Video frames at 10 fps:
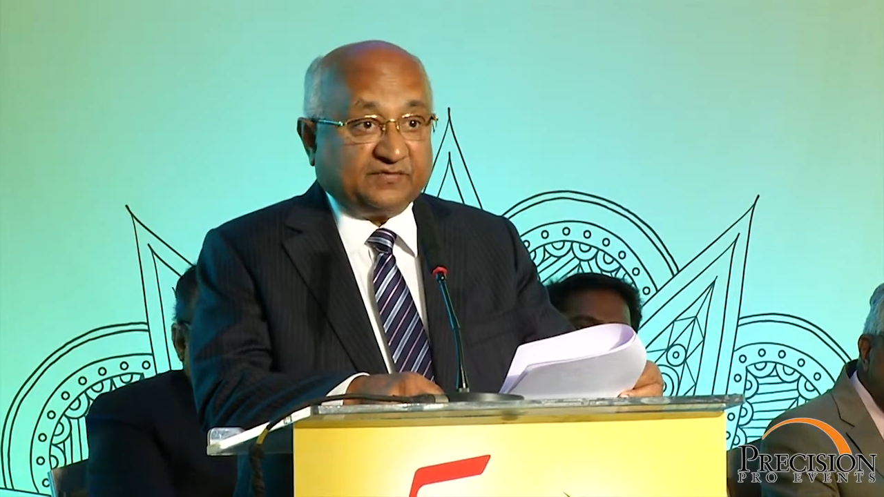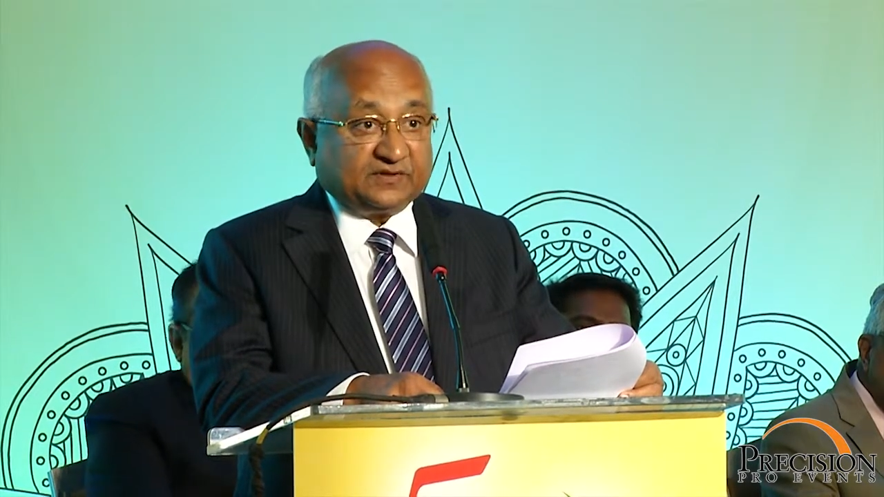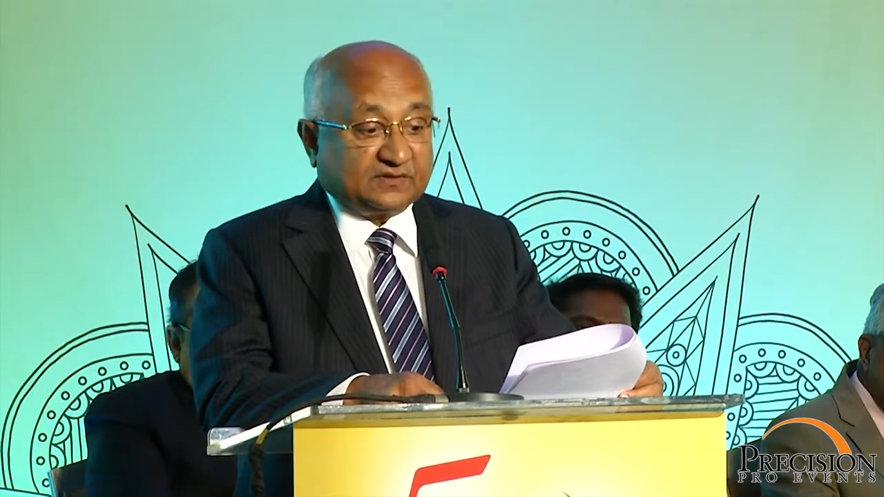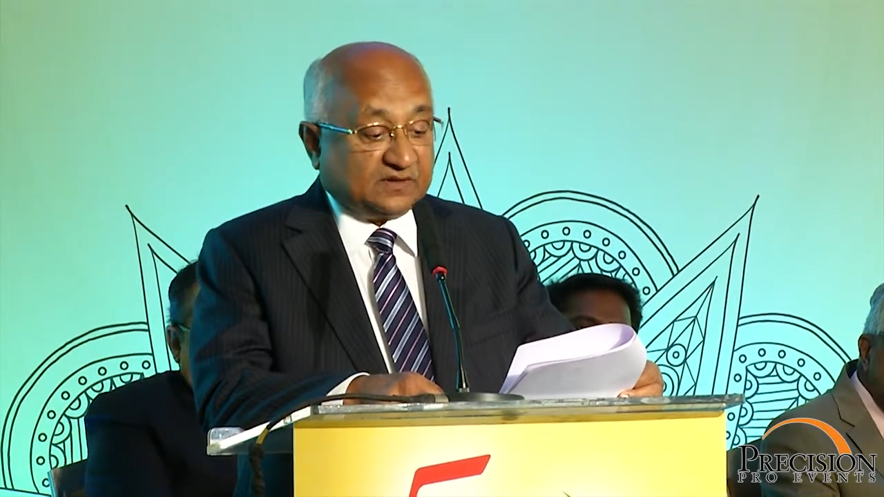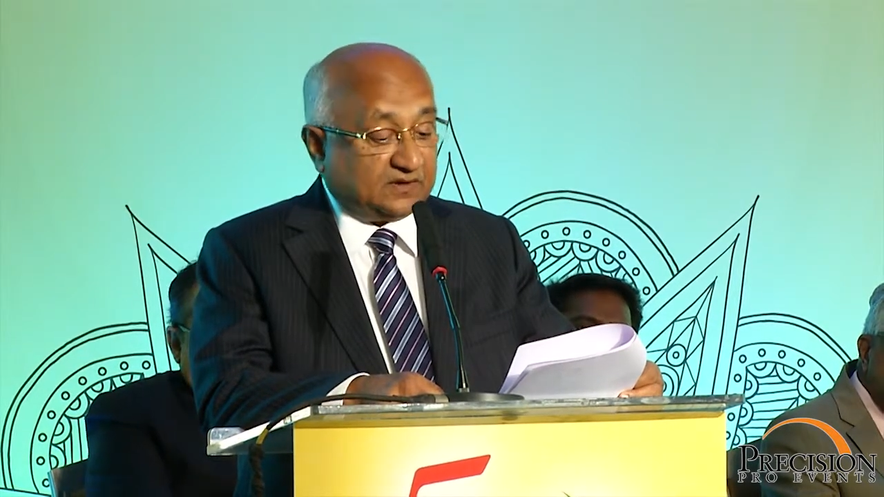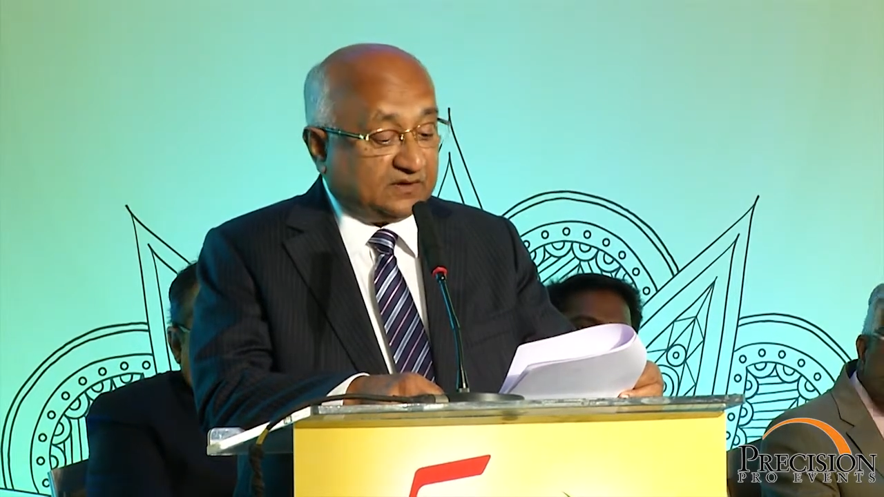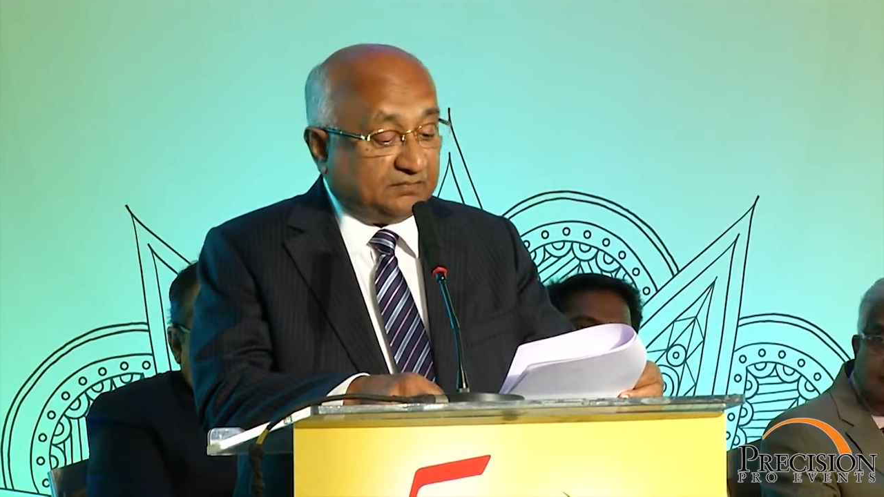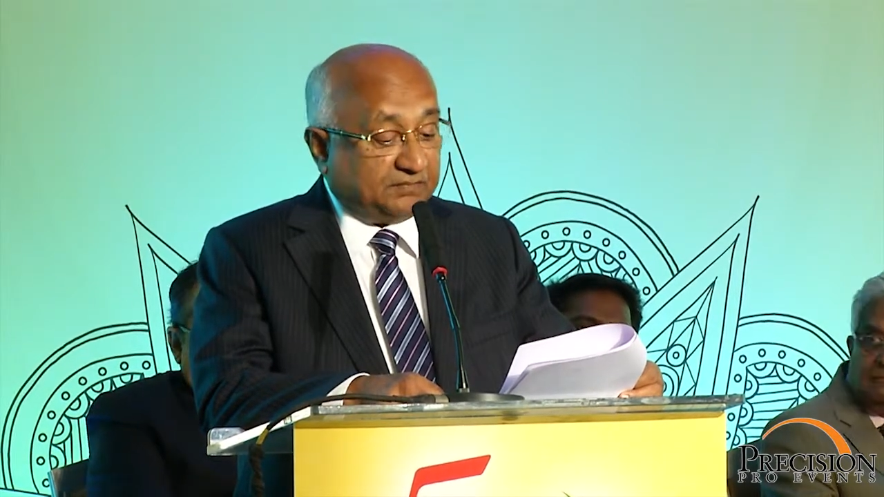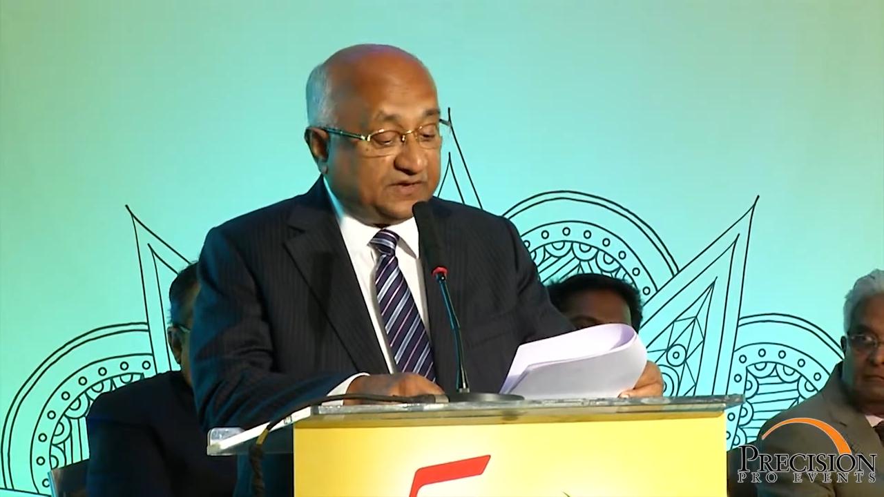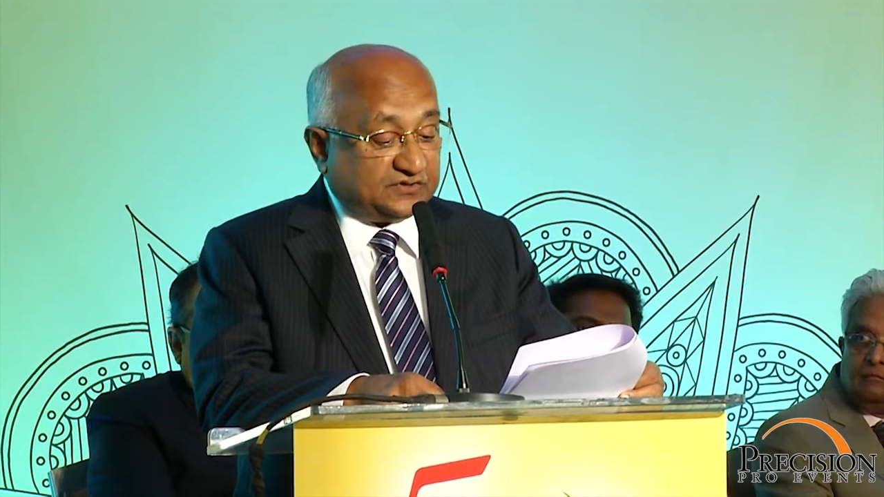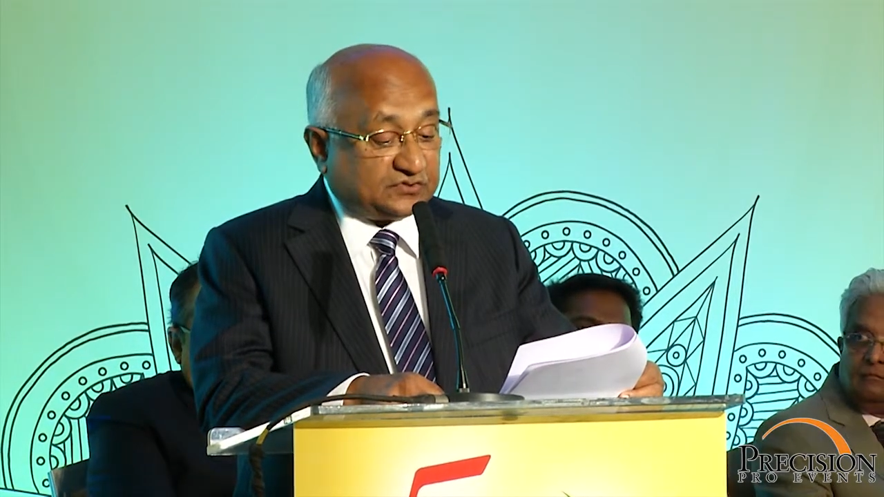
with many